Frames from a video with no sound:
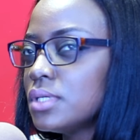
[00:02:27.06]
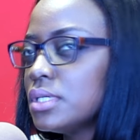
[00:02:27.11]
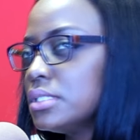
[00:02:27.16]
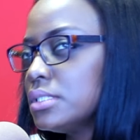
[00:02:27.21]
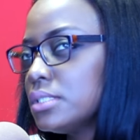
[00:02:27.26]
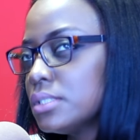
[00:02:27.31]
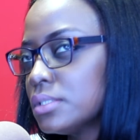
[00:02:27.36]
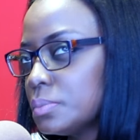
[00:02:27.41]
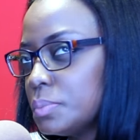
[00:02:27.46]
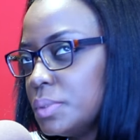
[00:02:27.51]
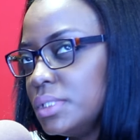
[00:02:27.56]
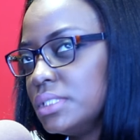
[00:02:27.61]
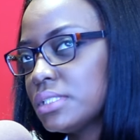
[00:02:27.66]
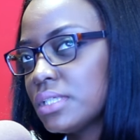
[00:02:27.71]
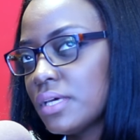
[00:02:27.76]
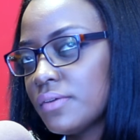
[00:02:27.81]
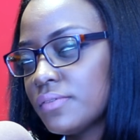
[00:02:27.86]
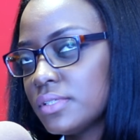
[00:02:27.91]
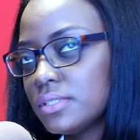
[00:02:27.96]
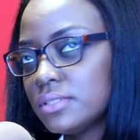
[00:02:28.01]
until
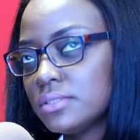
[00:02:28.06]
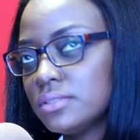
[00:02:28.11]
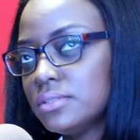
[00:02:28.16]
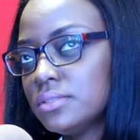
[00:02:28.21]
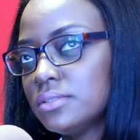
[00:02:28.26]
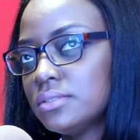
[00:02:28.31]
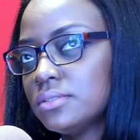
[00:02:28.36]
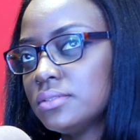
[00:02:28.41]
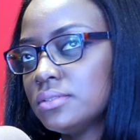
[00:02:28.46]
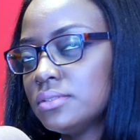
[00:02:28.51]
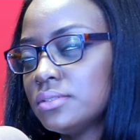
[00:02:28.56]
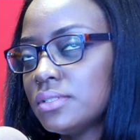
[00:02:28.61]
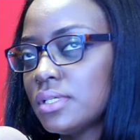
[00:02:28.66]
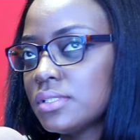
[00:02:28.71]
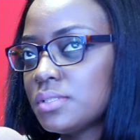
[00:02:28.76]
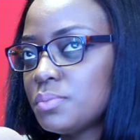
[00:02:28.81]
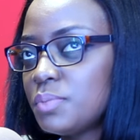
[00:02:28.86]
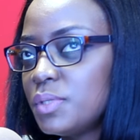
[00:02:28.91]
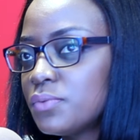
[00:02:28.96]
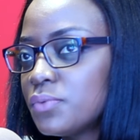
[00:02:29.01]
P7. Mm-hmm.
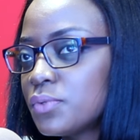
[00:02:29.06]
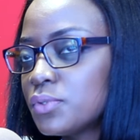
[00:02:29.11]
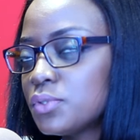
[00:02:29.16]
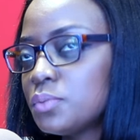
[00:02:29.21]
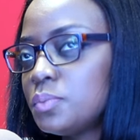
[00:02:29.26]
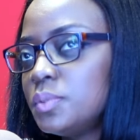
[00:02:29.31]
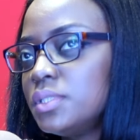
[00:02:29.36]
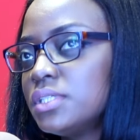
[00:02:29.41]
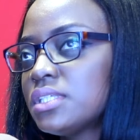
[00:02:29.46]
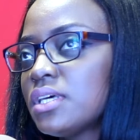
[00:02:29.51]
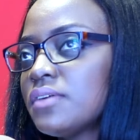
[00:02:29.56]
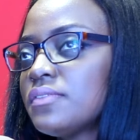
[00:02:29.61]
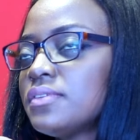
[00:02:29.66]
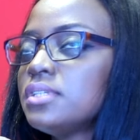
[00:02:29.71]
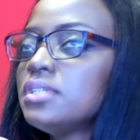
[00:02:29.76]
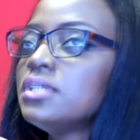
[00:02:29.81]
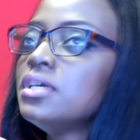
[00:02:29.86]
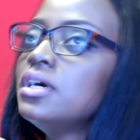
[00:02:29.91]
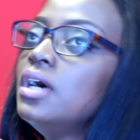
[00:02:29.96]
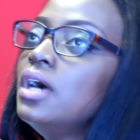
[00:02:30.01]
That's P4 to
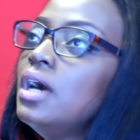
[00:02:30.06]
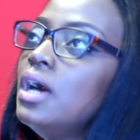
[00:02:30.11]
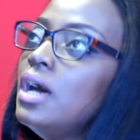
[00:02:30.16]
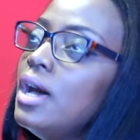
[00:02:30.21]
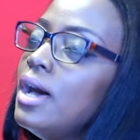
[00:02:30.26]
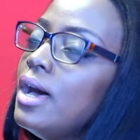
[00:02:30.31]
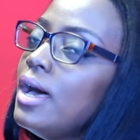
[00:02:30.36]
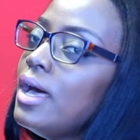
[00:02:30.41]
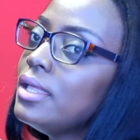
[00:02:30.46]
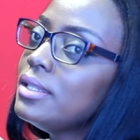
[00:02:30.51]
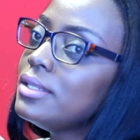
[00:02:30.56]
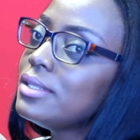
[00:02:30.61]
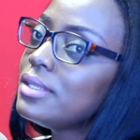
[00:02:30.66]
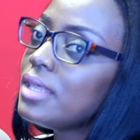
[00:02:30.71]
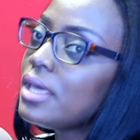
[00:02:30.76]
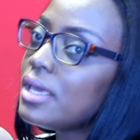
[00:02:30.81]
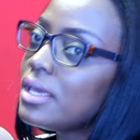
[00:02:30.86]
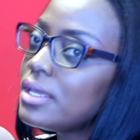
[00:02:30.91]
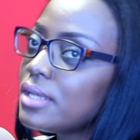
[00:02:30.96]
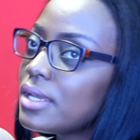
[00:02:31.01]
P7. Okay. And
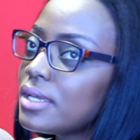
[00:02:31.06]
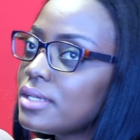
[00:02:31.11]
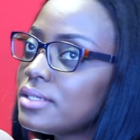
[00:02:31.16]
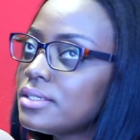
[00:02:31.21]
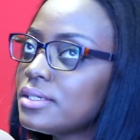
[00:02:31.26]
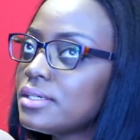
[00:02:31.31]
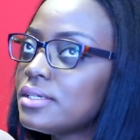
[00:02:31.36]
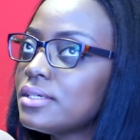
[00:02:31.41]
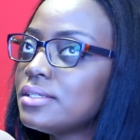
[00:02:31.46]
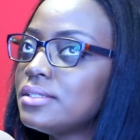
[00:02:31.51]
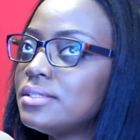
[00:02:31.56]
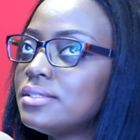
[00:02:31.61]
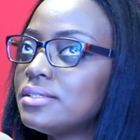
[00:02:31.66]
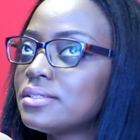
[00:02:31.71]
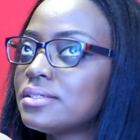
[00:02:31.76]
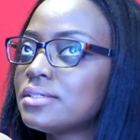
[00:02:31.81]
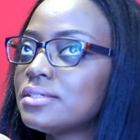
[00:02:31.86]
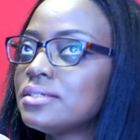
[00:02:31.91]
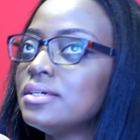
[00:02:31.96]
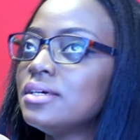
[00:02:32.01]
then I did
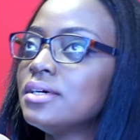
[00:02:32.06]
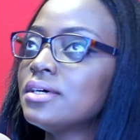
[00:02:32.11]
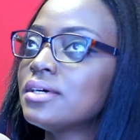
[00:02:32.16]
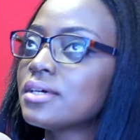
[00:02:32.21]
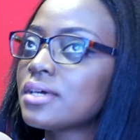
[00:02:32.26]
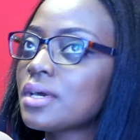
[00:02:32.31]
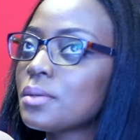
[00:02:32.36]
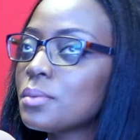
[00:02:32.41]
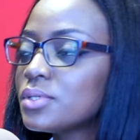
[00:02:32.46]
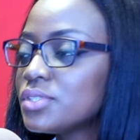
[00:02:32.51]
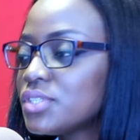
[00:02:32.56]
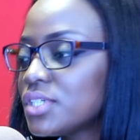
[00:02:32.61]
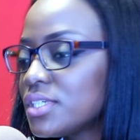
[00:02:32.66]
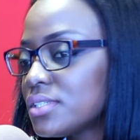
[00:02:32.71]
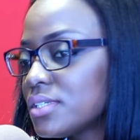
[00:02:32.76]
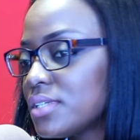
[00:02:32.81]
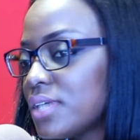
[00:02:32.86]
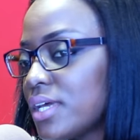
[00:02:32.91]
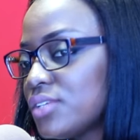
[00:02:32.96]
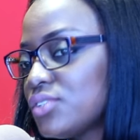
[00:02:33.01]
Kabojja
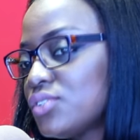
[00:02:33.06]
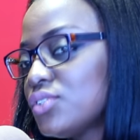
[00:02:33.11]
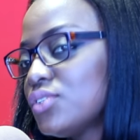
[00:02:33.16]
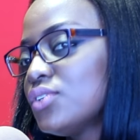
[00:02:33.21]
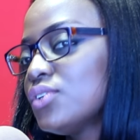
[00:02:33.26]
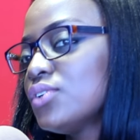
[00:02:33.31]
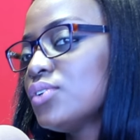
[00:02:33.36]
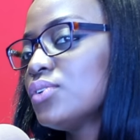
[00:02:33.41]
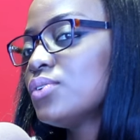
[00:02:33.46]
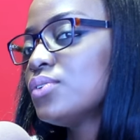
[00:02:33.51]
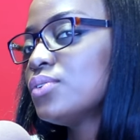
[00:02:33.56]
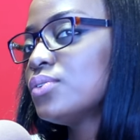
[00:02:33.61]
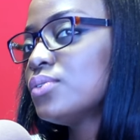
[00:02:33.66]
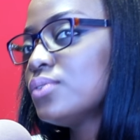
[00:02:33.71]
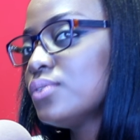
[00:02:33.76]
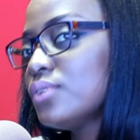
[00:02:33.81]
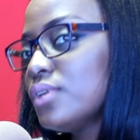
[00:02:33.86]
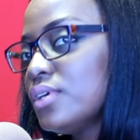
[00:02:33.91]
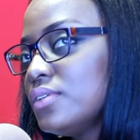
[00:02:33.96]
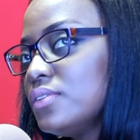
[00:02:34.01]

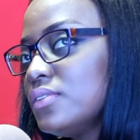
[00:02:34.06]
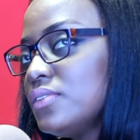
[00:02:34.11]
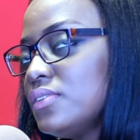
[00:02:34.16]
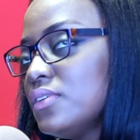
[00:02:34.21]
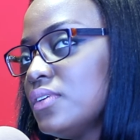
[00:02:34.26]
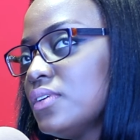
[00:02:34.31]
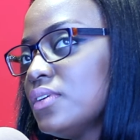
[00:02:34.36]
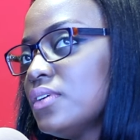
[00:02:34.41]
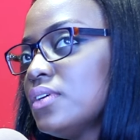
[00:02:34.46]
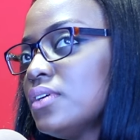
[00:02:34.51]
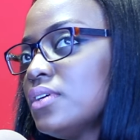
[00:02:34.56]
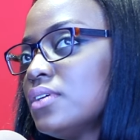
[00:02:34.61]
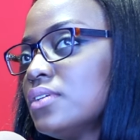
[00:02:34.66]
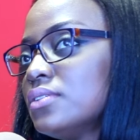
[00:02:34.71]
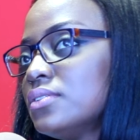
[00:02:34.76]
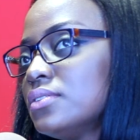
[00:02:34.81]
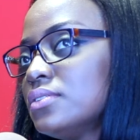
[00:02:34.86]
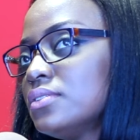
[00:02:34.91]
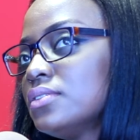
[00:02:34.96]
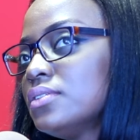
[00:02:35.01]
International
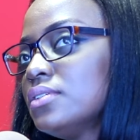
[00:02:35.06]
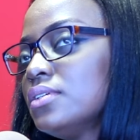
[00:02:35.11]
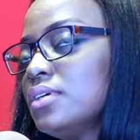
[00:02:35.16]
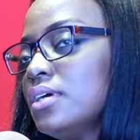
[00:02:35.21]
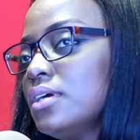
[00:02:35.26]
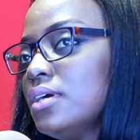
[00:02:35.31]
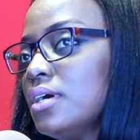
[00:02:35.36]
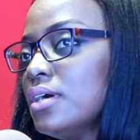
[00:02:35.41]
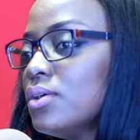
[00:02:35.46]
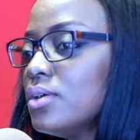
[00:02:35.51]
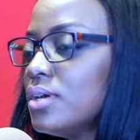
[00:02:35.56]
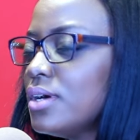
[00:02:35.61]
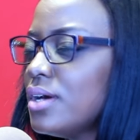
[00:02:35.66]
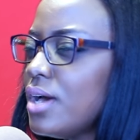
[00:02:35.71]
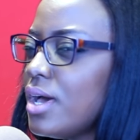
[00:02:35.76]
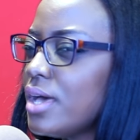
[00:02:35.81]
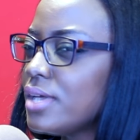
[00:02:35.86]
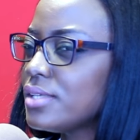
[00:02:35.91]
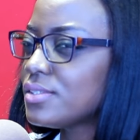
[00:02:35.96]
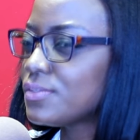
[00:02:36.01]
until
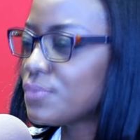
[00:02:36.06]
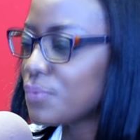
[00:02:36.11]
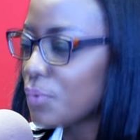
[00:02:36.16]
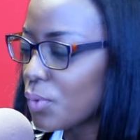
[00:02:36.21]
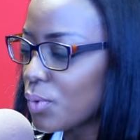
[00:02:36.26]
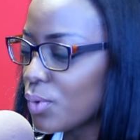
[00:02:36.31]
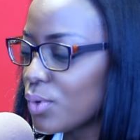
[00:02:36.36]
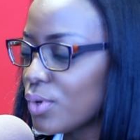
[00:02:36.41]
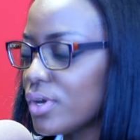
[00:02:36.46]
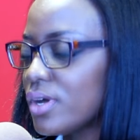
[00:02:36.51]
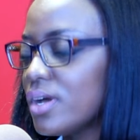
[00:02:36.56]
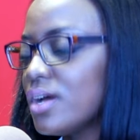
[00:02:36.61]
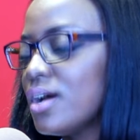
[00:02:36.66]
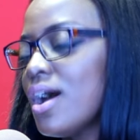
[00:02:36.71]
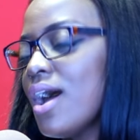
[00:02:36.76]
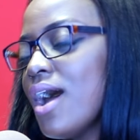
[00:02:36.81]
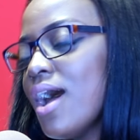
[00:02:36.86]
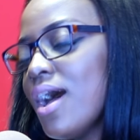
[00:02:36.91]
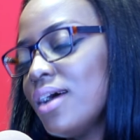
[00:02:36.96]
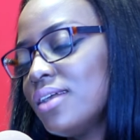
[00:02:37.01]
S4
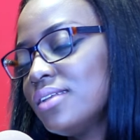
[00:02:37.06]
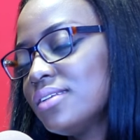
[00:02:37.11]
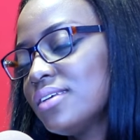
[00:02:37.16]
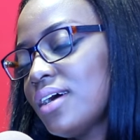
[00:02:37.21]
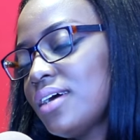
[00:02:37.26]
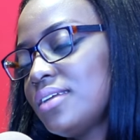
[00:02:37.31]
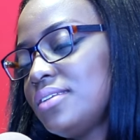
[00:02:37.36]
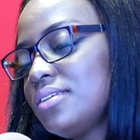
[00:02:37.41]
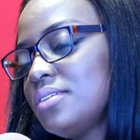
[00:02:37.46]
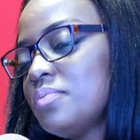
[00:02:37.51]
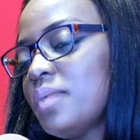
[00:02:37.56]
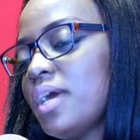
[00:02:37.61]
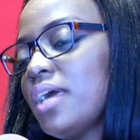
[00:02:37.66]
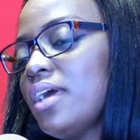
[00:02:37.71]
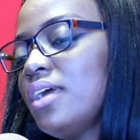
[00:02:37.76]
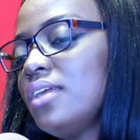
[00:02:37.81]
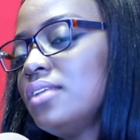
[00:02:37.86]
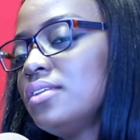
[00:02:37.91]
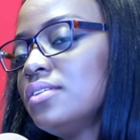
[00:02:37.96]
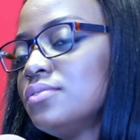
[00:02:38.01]
and I did my
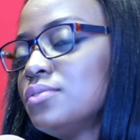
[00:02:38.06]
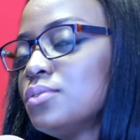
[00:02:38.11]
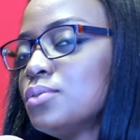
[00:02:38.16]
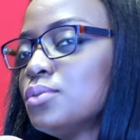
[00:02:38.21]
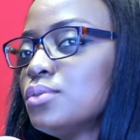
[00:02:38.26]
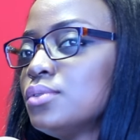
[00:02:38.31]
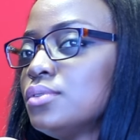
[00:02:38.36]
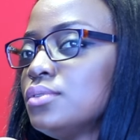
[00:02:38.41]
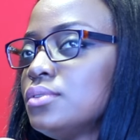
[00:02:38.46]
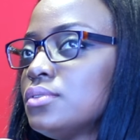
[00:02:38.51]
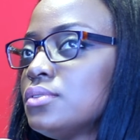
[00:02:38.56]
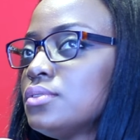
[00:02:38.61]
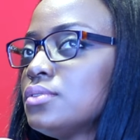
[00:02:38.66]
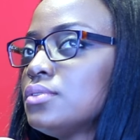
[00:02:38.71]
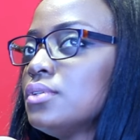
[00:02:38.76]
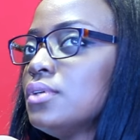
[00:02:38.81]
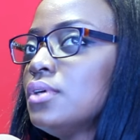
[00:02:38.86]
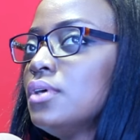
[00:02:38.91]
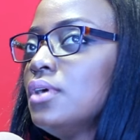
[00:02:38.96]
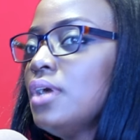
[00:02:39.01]
A levels
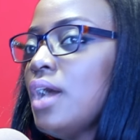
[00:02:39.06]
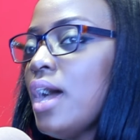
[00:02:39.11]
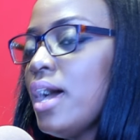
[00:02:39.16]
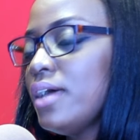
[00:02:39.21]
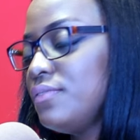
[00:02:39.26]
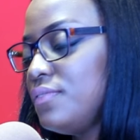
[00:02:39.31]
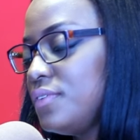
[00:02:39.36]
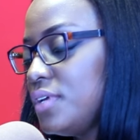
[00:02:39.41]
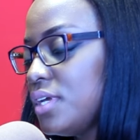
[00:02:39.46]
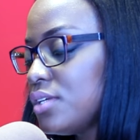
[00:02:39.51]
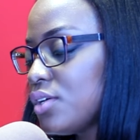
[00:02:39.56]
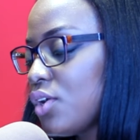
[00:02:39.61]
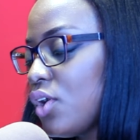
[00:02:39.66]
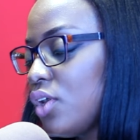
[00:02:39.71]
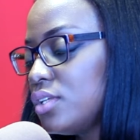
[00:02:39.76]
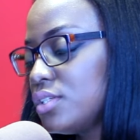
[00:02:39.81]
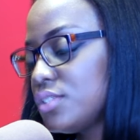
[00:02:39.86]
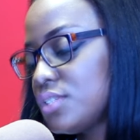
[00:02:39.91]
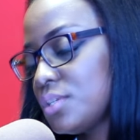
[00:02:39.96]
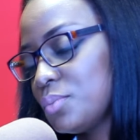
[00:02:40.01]
at Vienna
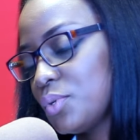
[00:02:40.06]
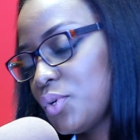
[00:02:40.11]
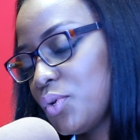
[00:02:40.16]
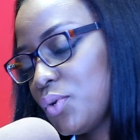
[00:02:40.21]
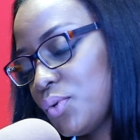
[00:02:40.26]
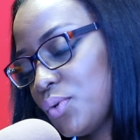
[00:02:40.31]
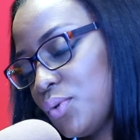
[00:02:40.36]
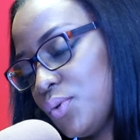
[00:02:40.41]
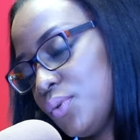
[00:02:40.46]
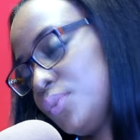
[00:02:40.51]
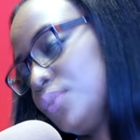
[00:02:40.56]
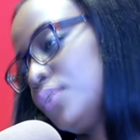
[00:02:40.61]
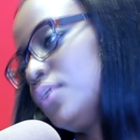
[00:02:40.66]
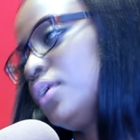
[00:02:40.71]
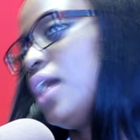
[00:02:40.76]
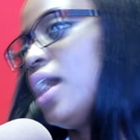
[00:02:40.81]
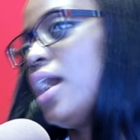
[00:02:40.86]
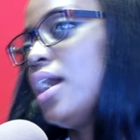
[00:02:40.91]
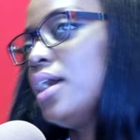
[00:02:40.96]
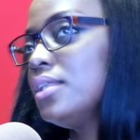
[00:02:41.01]
College Namugongo.
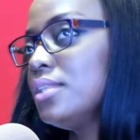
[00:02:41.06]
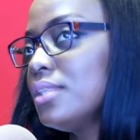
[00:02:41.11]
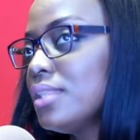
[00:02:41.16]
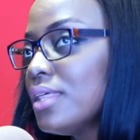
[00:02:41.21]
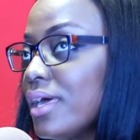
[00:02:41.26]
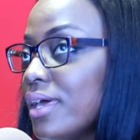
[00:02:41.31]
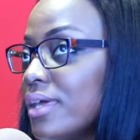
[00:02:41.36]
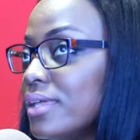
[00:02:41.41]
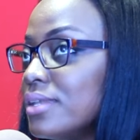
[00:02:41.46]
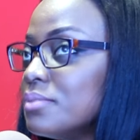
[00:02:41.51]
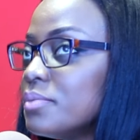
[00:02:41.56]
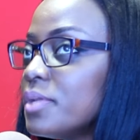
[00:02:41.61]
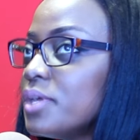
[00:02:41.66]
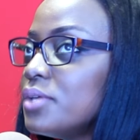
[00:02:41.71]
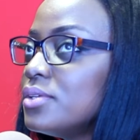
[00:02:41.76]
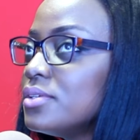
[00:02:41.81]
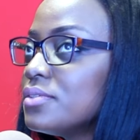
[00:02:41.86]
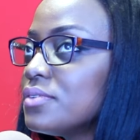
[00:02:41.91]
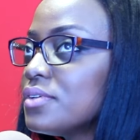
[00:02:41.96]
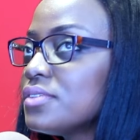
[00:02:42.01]
Oh. And then my
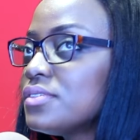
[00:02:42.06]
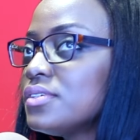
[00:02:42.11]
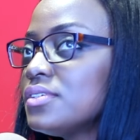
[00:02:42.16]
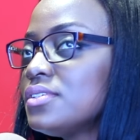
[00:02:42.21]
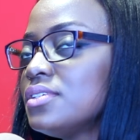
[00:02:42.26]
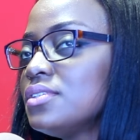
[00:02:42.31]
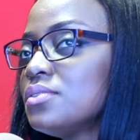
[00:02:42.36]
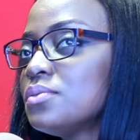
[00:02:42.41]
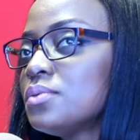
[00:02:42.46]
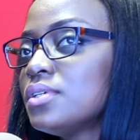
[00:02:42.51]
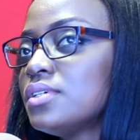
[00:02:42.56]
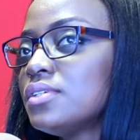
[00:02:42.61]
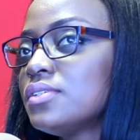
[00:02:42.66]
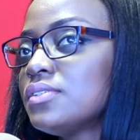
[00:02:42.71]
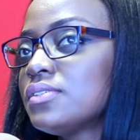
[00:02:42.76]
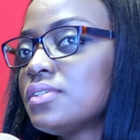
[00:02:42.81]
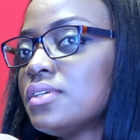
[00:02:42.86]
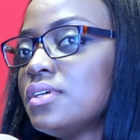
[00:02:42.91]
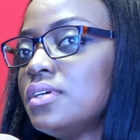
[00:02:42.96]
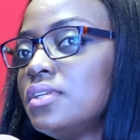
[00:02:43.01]
university
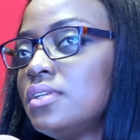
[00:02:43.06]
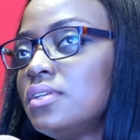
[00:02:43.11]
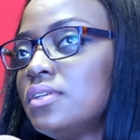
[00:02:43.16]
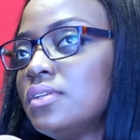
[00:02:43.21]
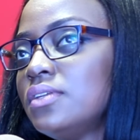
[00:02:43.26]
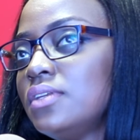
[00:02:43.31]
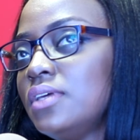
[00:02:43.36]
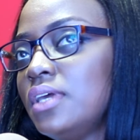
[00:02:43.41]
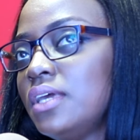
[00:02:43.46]
was in